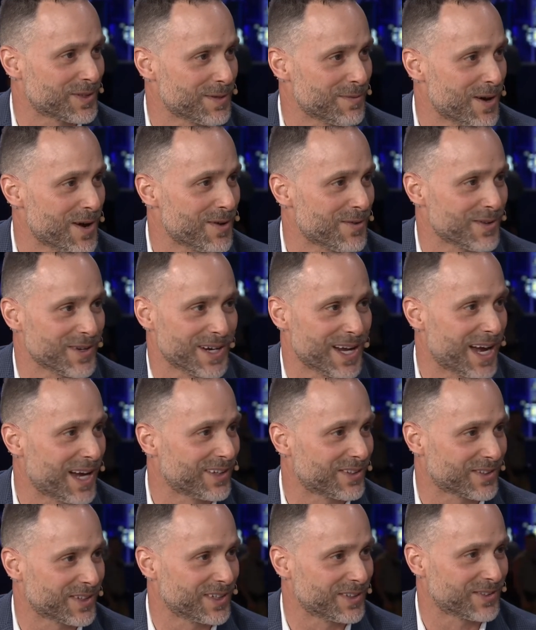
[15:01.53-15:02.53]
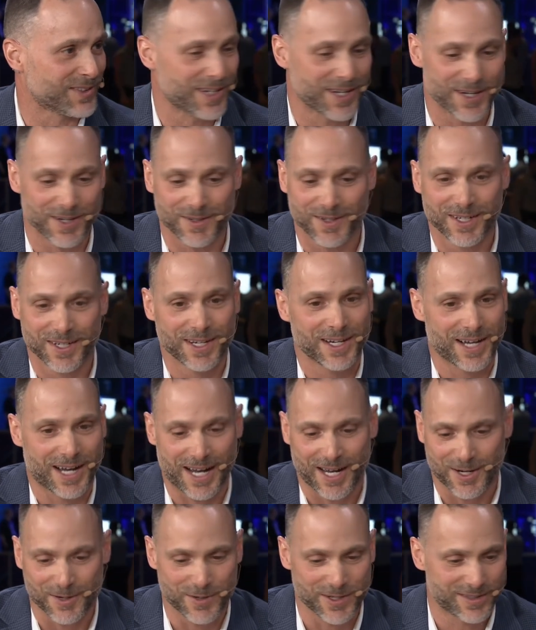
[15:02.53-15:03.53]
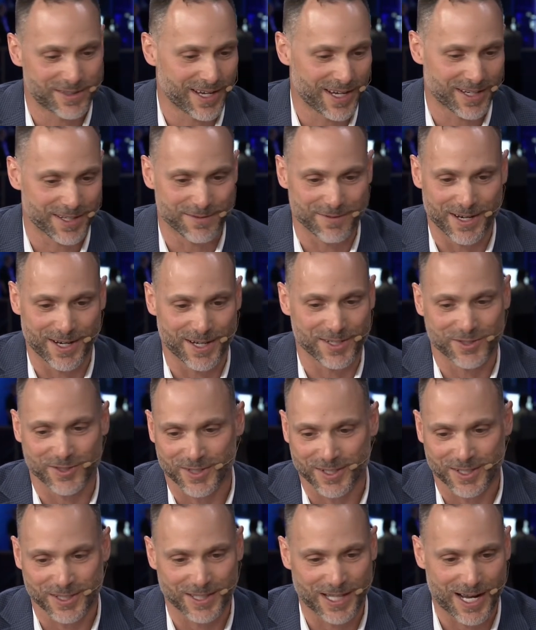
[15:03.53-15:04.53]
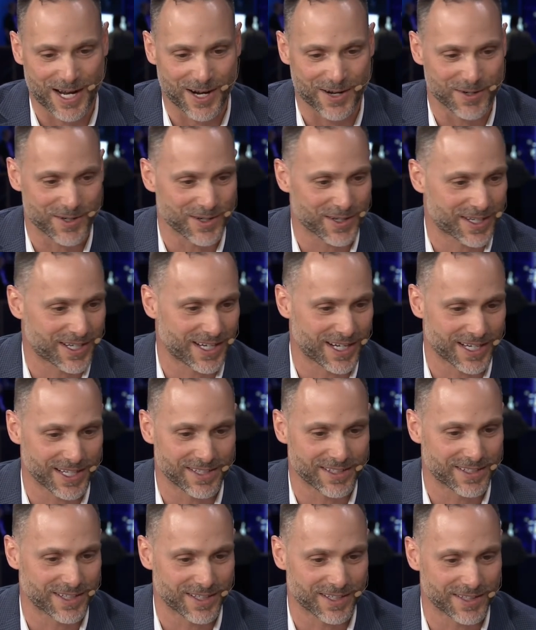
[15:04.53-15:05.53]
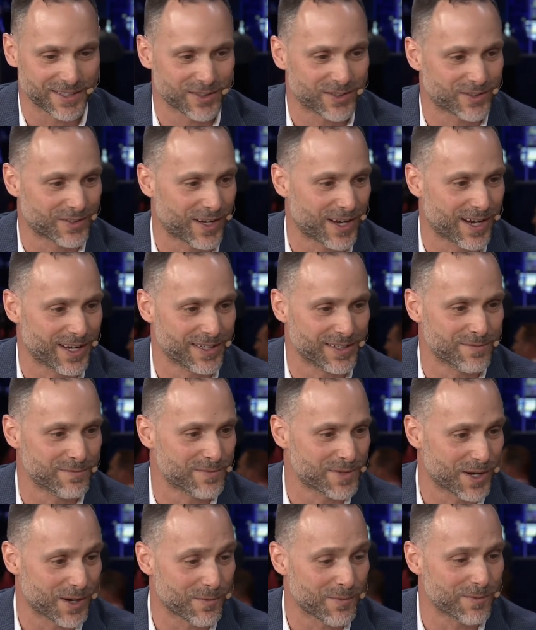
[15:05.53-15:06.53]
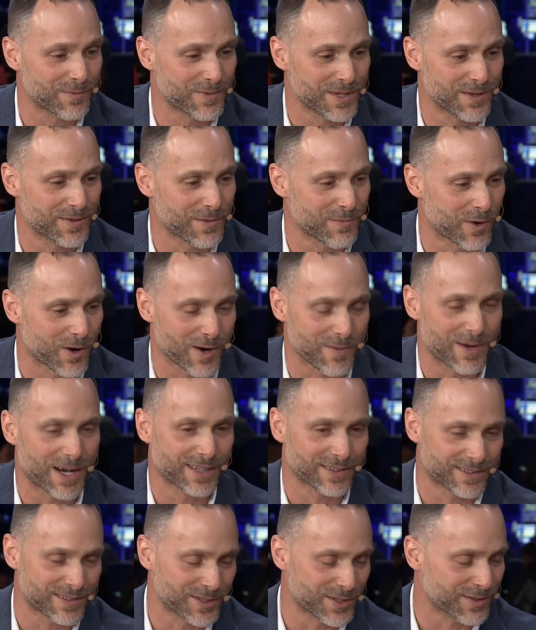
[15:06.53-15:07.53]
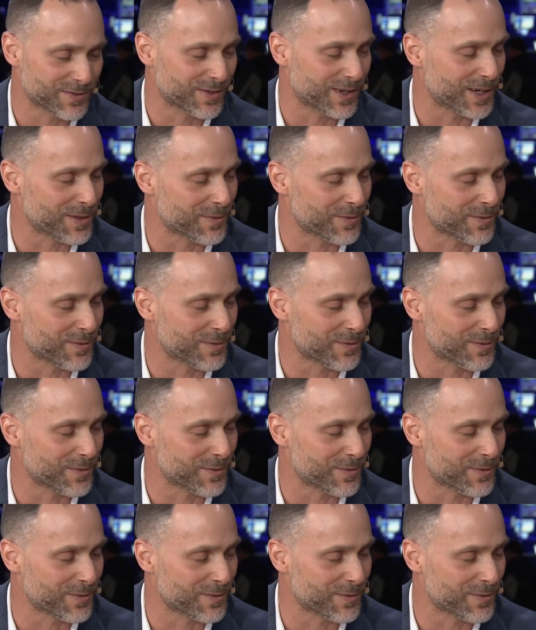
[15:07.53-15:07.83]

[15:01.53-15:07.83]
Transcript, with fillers: come over and ask us, you know, how do we take advantage of the cloud, or can I, you know, understand, you know, yeah. even more about Unified